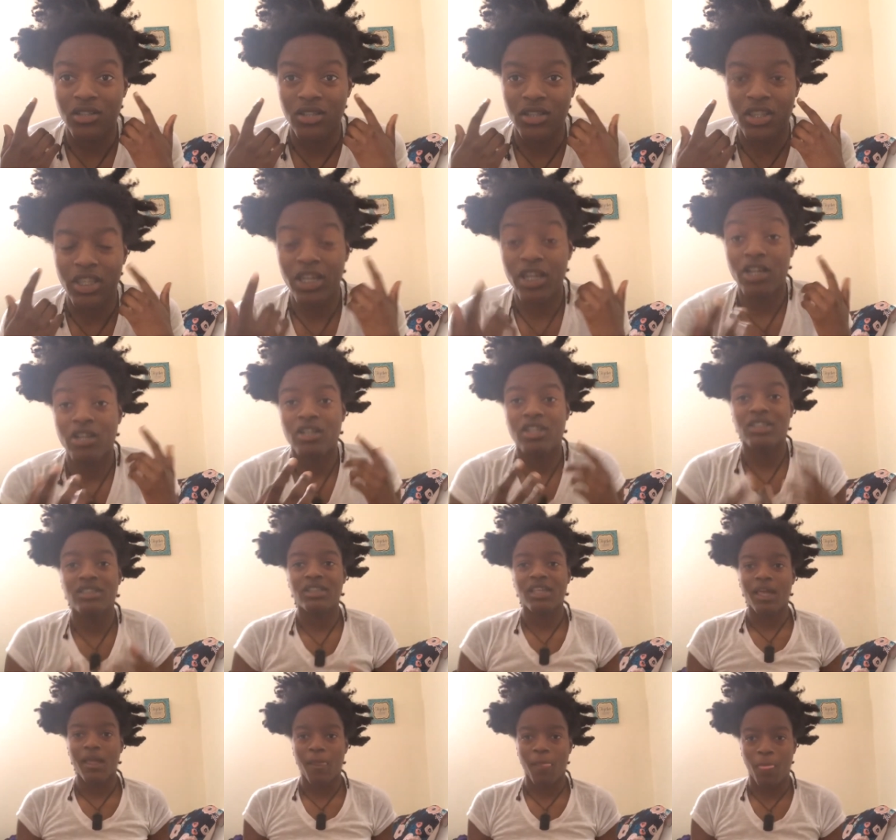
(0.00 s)
their, it's
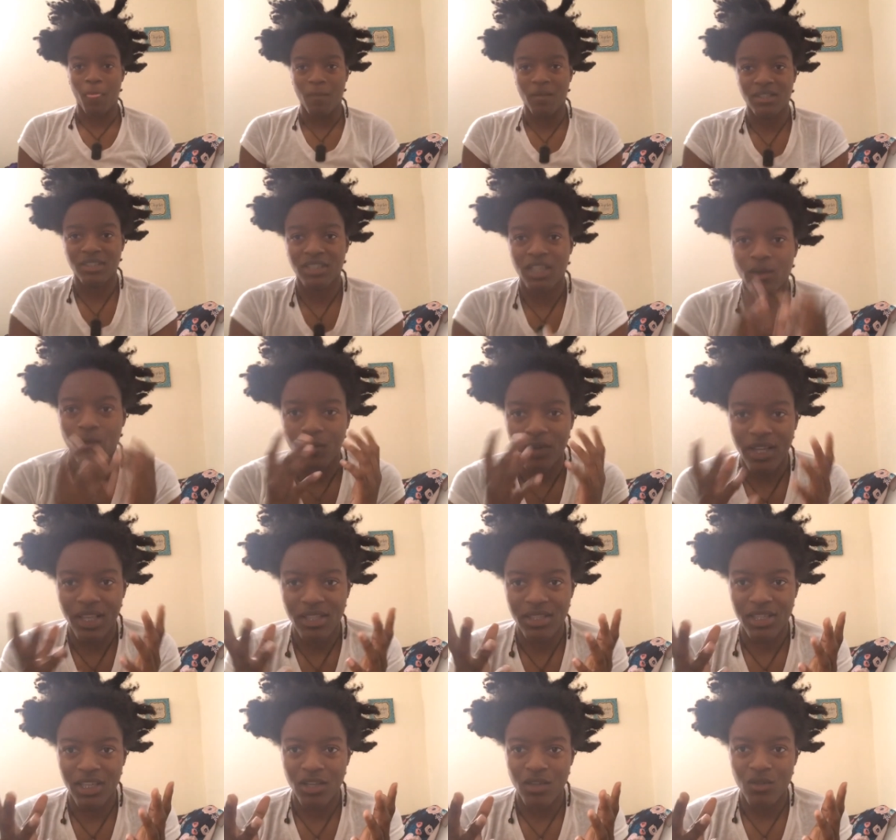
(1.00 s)
like when they
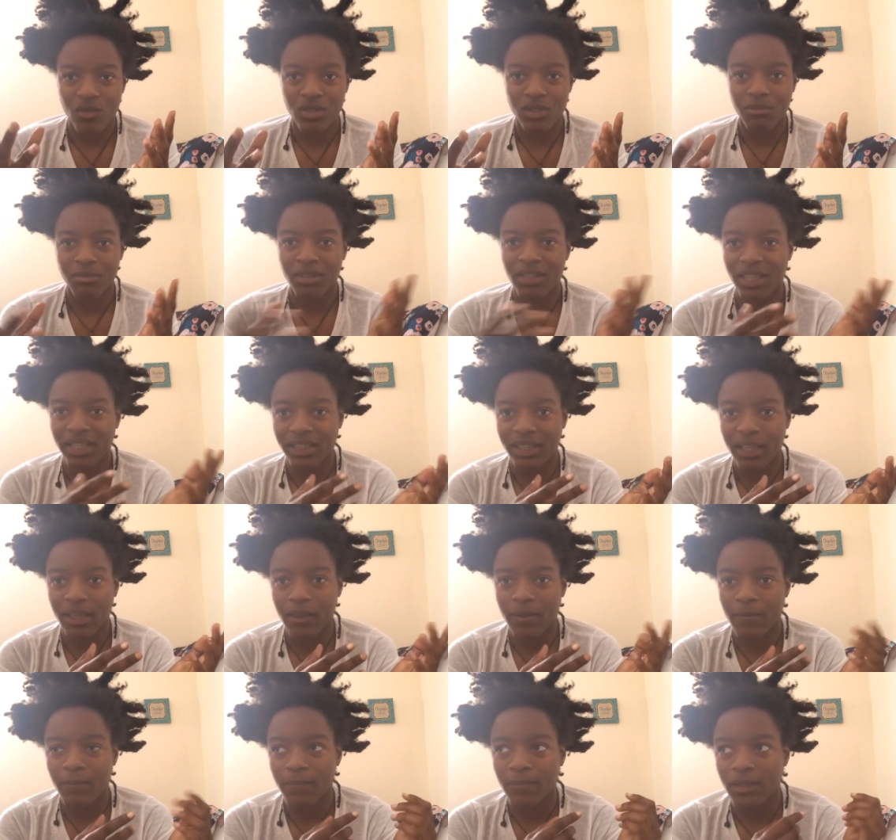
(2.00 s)
tell you something like
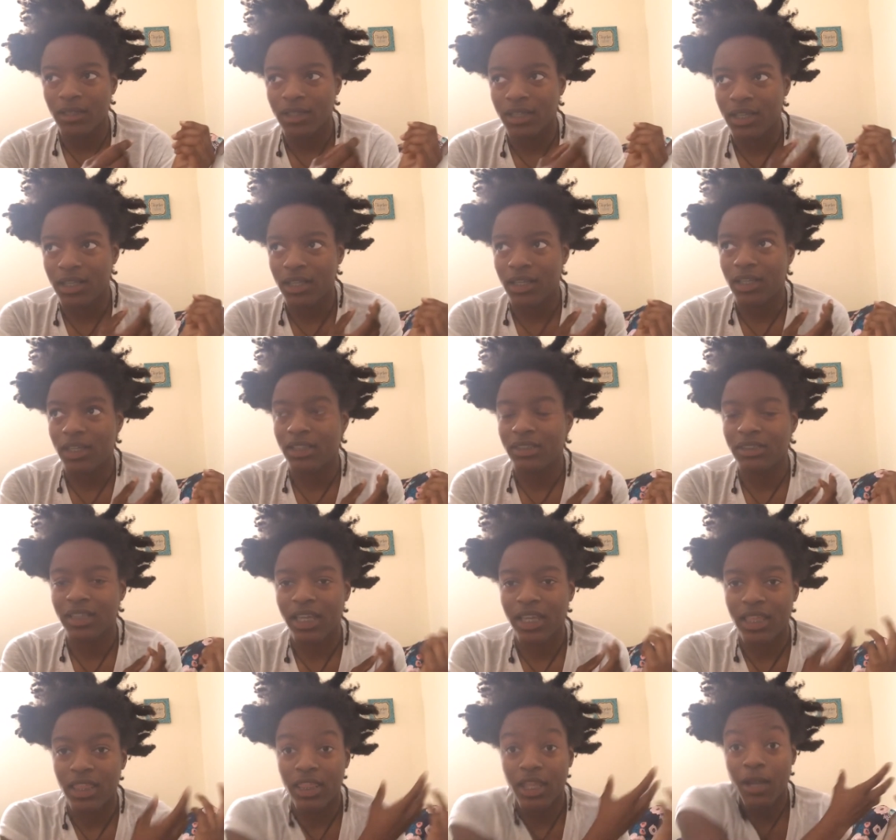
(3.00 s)
that, it's
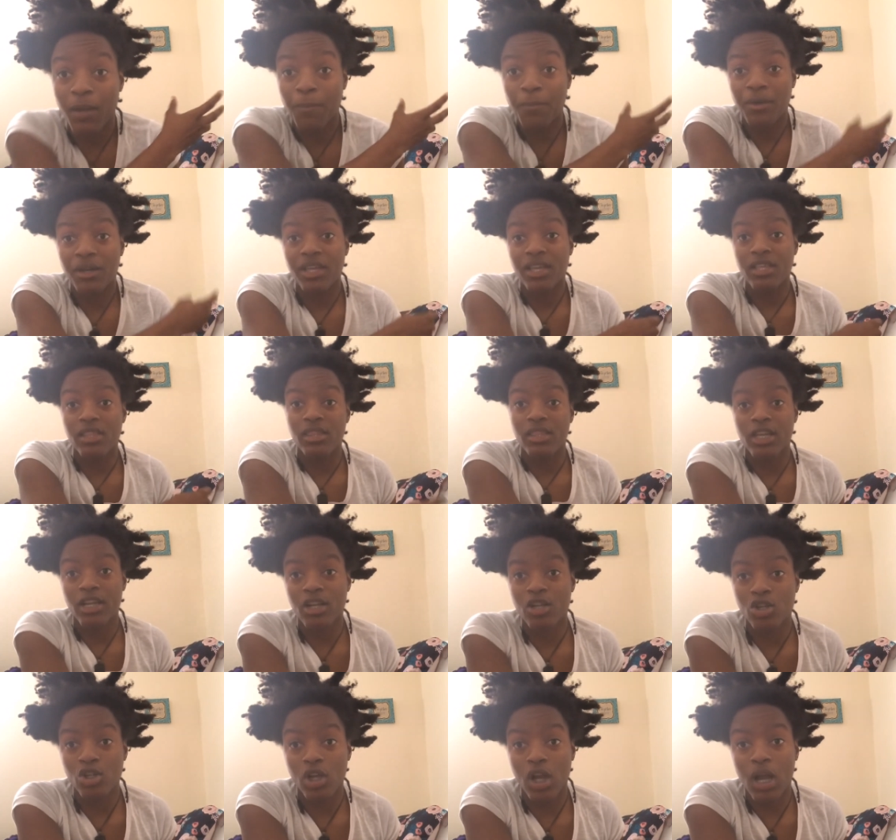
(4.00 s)
like they're putting their
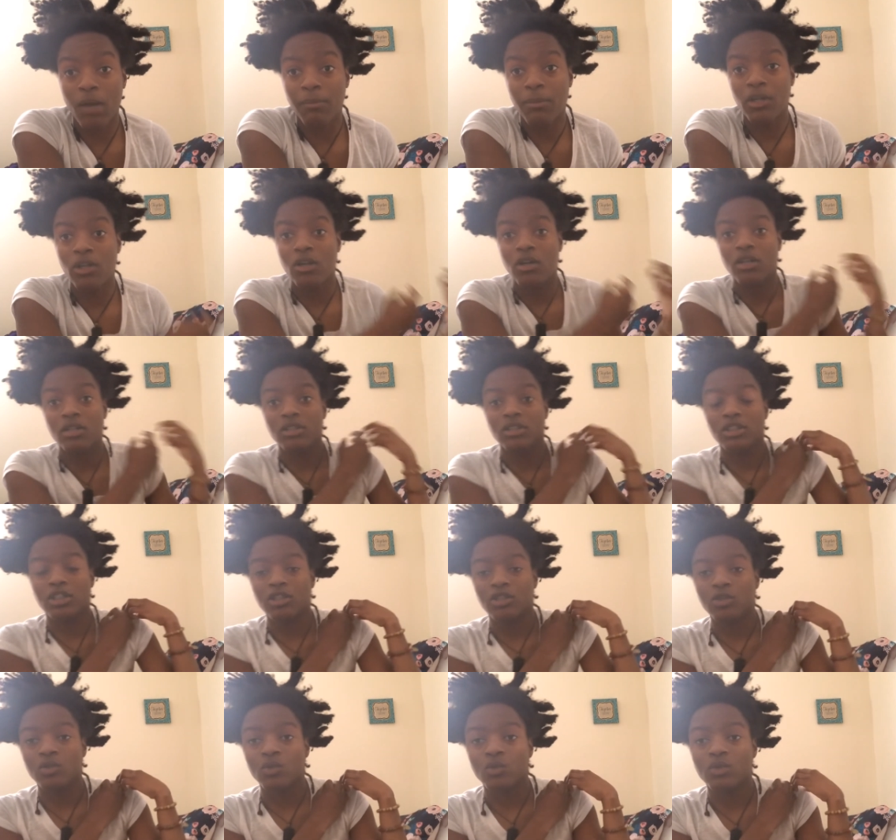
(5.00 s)
trauma onto
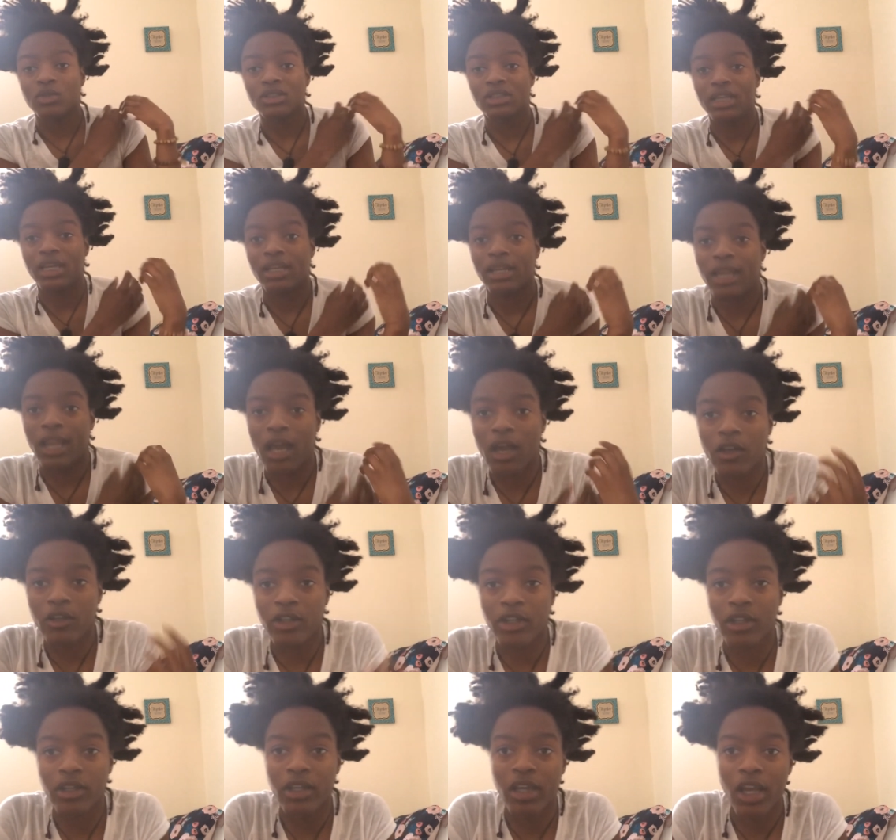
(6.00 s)
you. It's like now
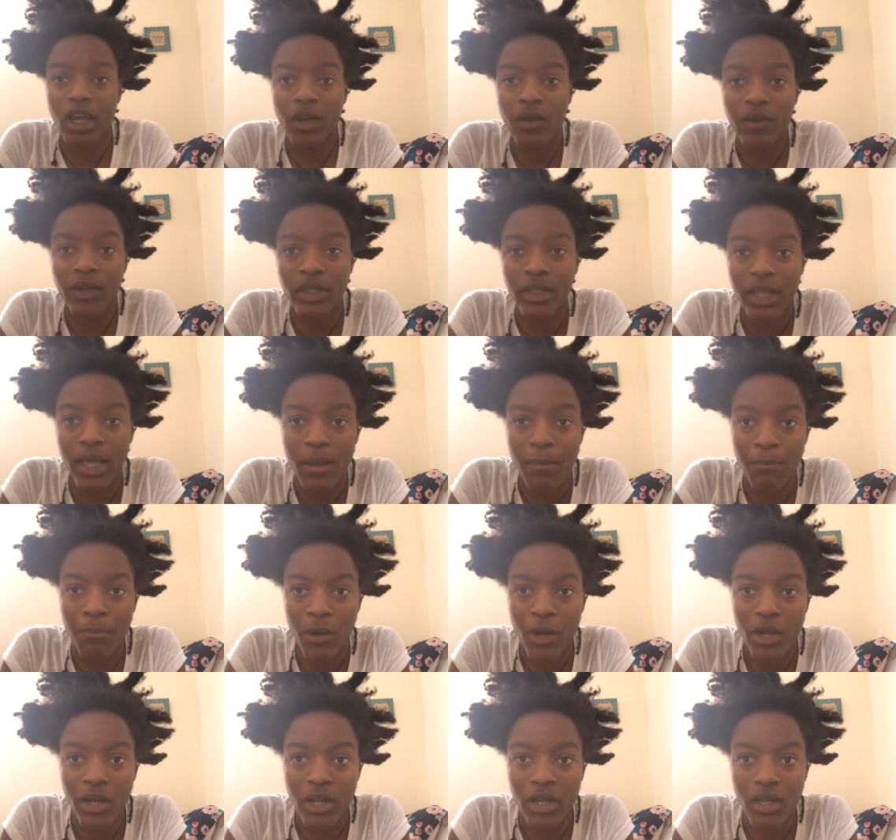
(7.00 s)
you're carrying that
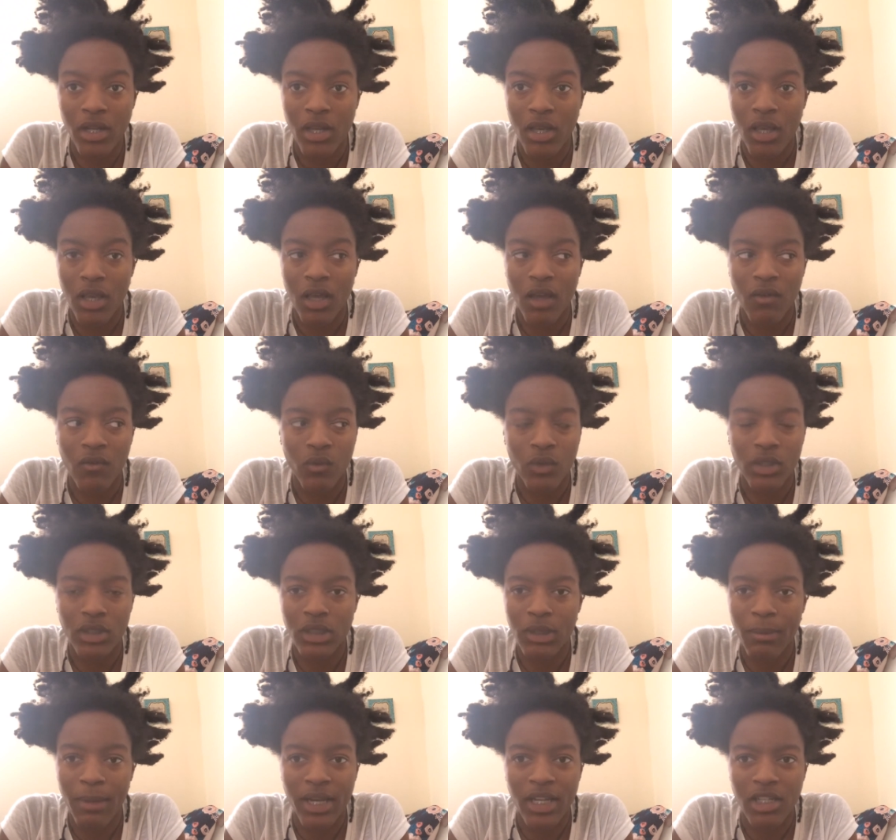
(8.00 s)
burden of what
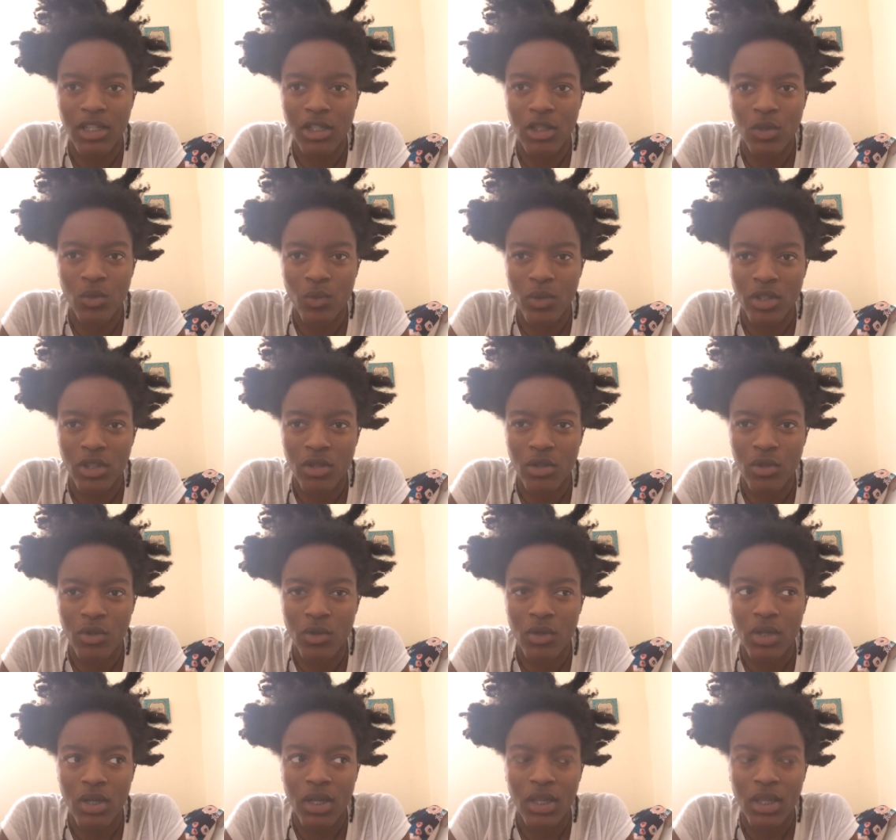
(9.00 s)
somebody just went through.